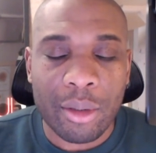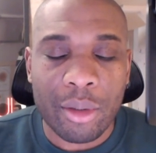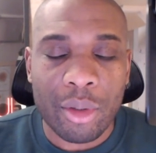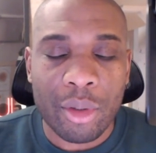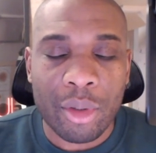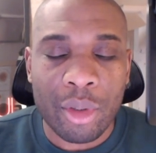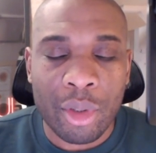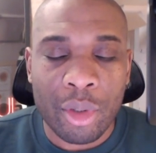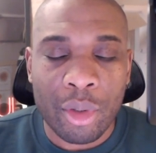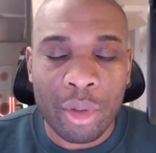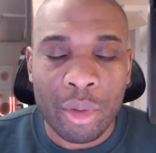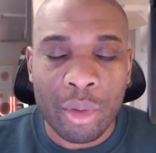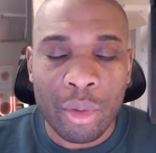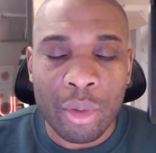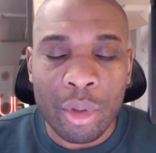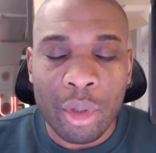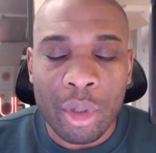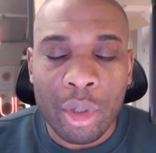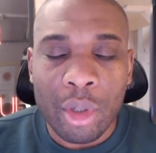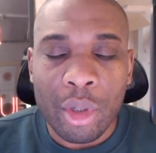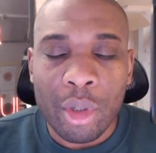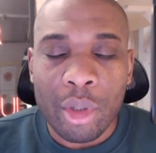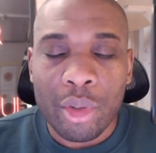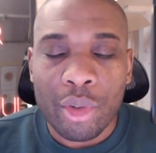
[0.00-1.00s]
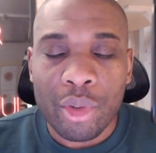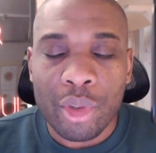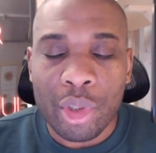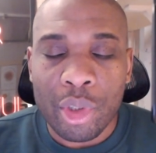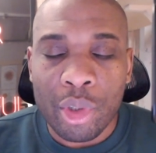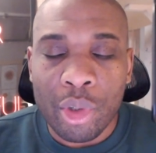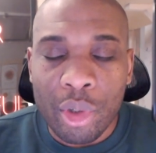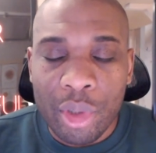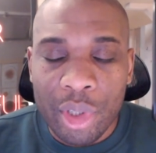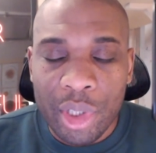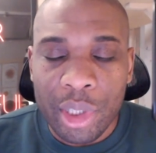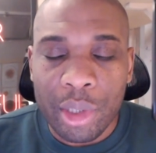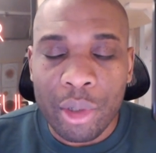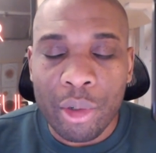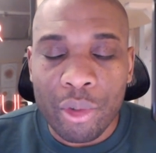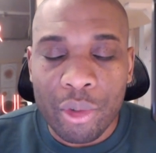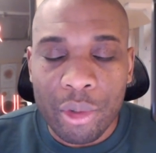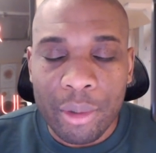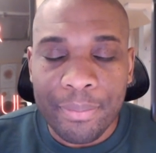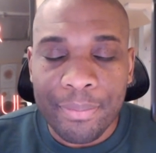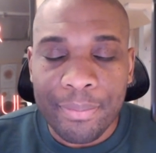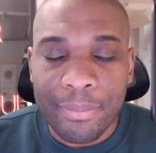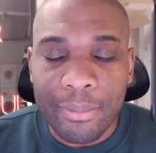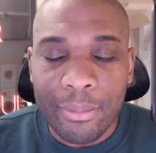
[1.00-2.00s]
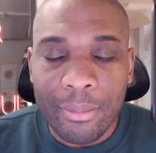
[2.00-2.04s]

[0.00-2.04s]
to your children.